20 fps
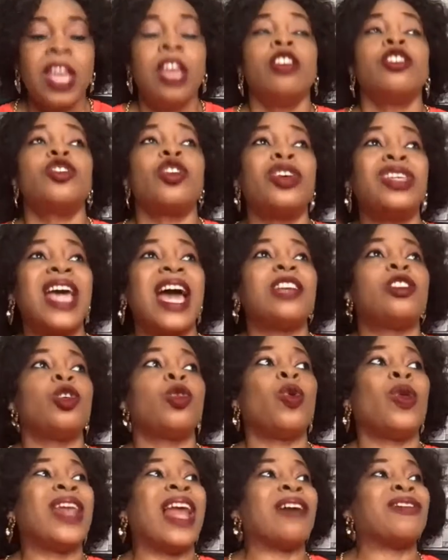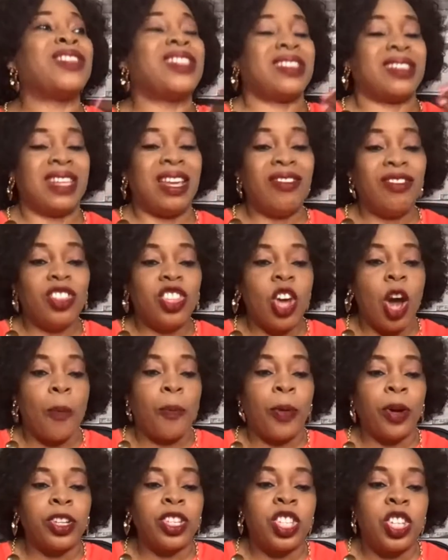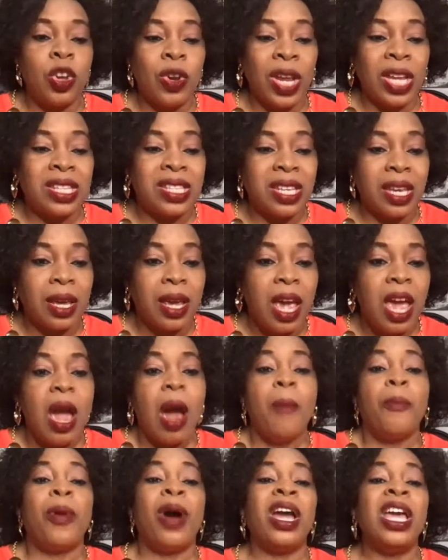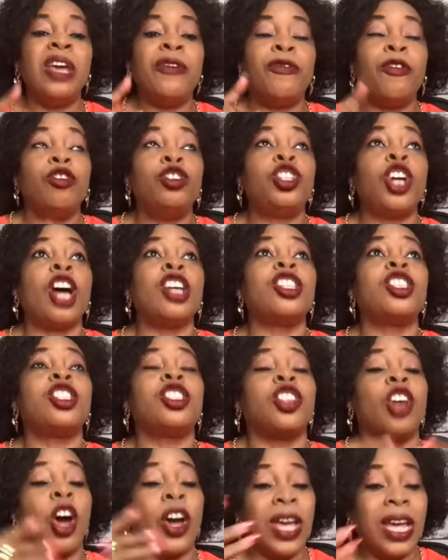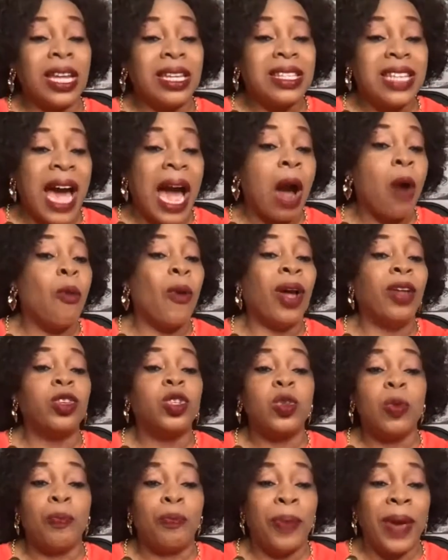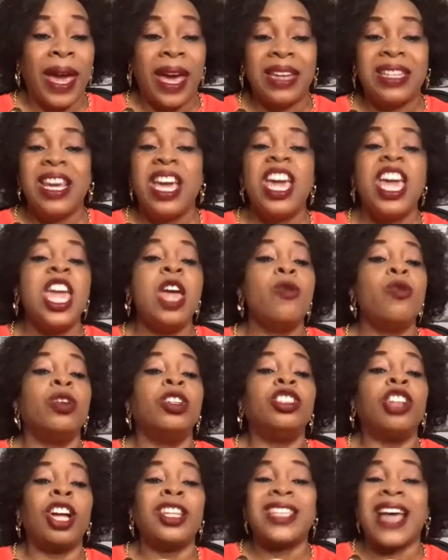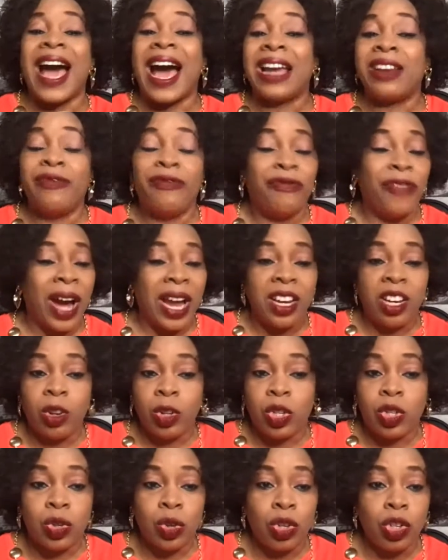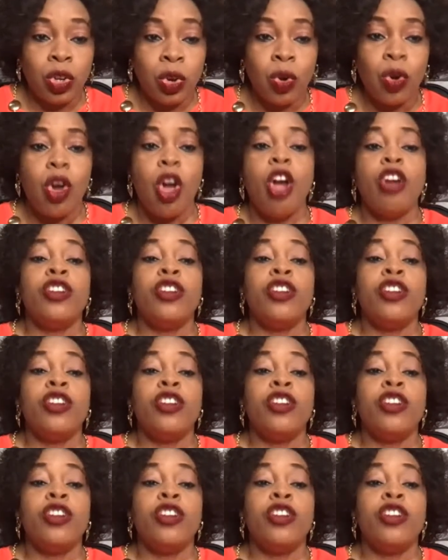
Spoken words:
So yes, you could have seen the opportunity, but if you just saw it and went to bed, it will not add value to you.